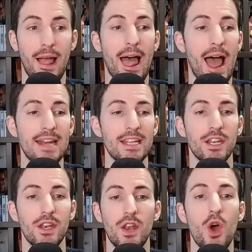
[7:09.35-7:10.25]
I
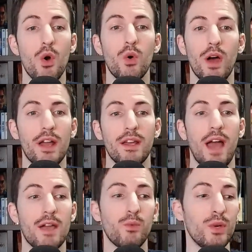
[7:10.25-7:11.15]
didn't know.
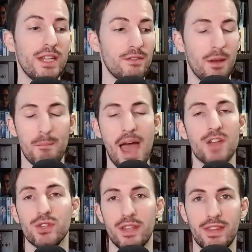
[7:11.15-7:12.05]
I wouldn't even
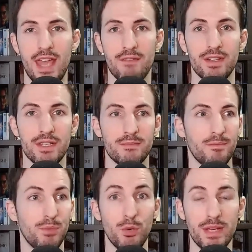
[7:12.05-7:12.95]
imagine that they have a
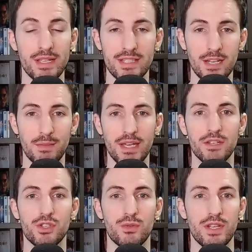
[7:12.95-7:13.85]
booming cinema
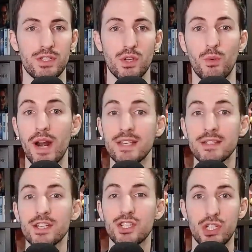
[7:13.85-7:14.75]
industry. So when I
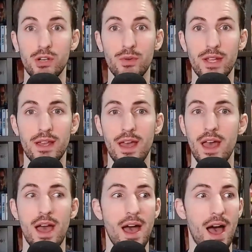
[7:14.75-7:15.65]
saw Shiri,
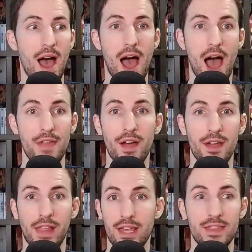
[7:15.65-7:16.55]
I
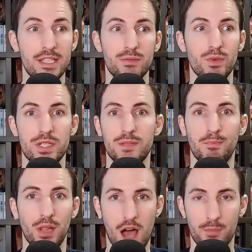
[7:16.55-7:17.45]
thought like this was
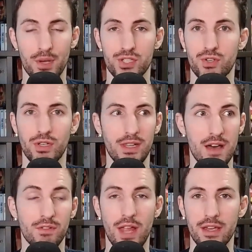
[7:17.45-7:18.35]
blockbuster
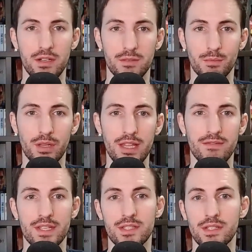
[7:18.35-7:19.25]
level. I couldn't believe it.